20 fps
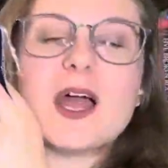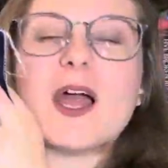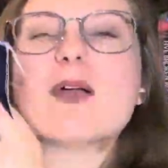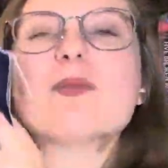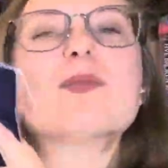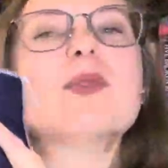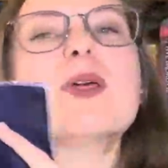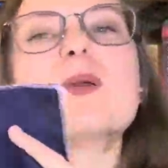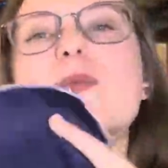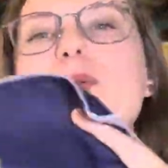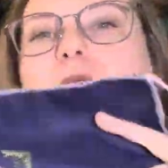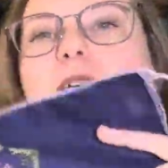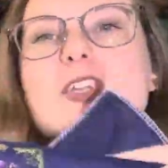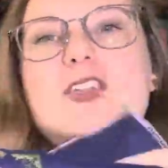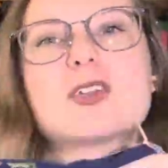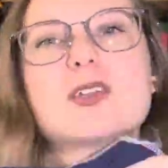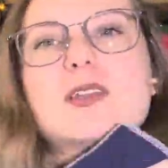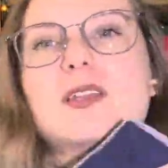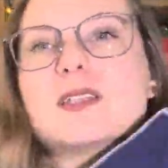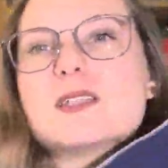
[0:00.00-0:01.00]
I'm like
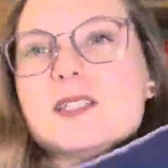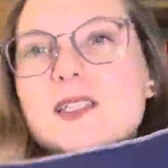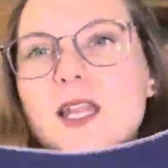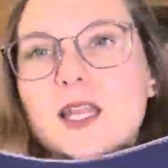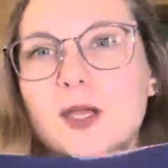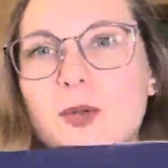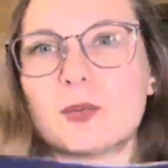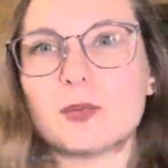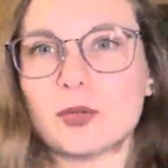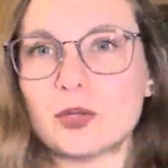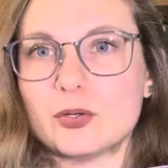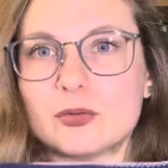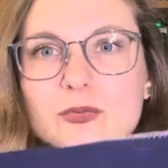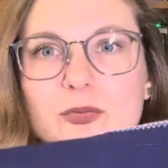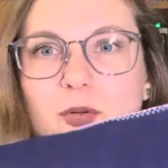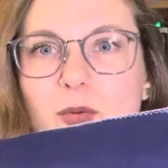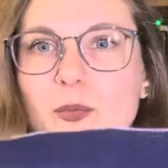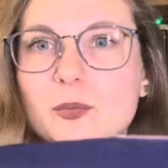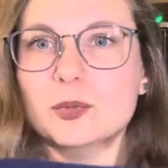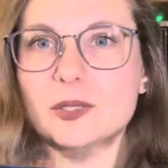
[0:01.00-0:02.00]
picturing this in like a
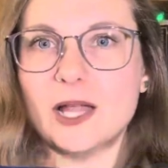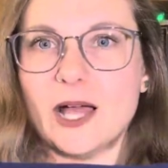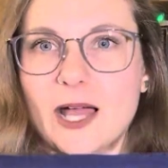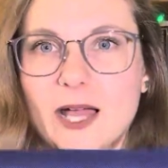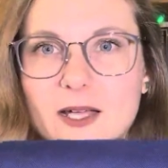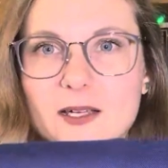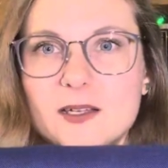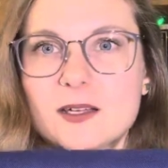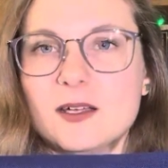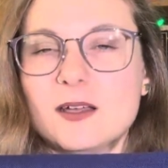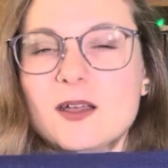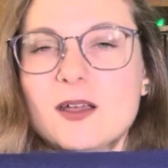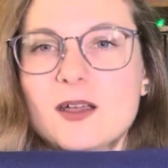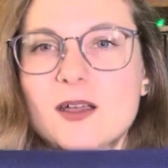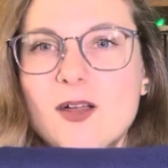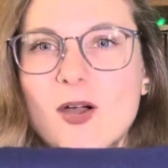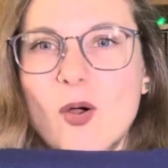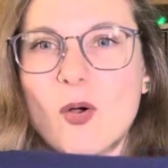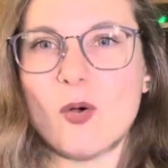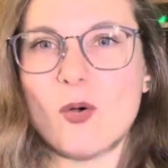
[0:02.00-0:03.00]
beautiful black
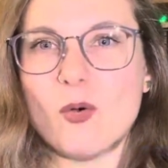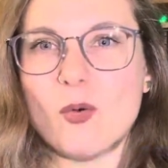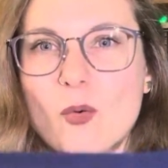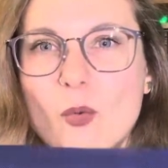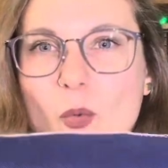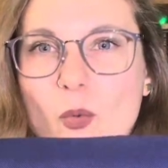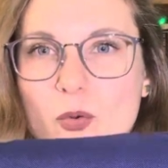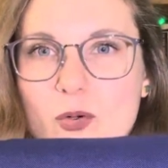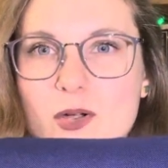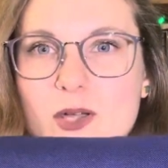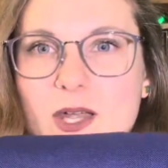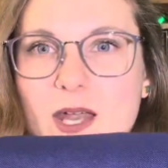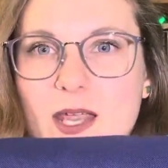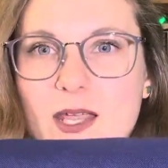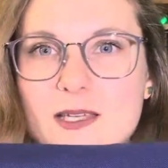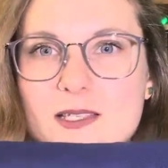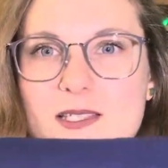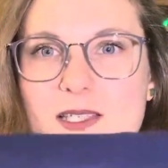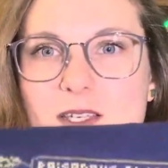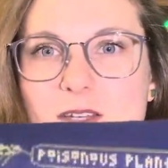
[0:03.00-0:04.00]

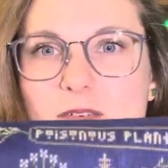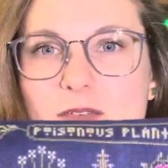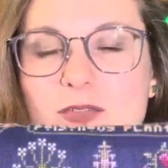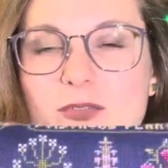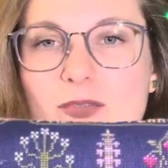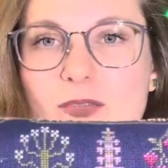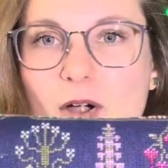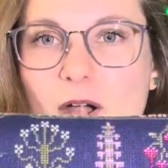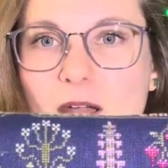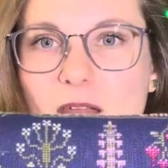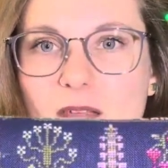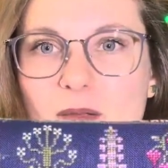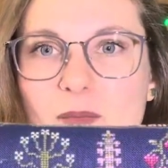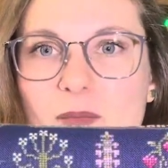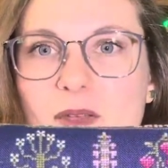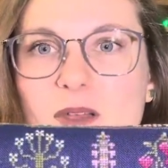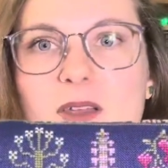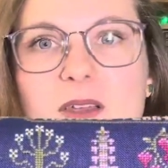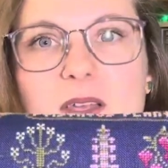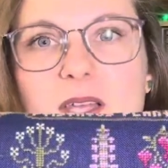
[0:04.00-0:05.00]
ornate frame.